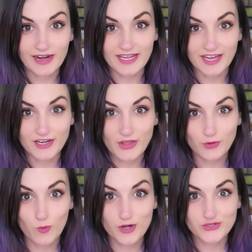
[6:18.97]
All right,
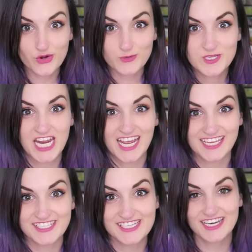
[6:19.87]
another wardrobe
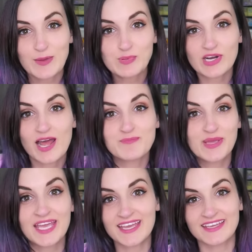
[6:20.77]
change. I put on
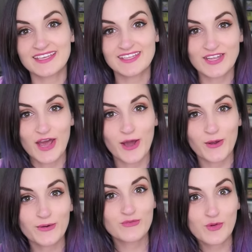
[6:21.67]
pink, you
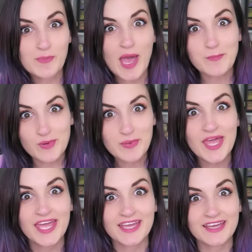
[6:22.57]
know, for Peppa
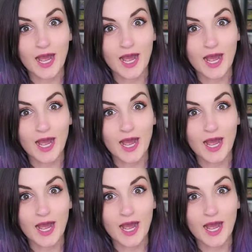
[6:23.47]
Pig.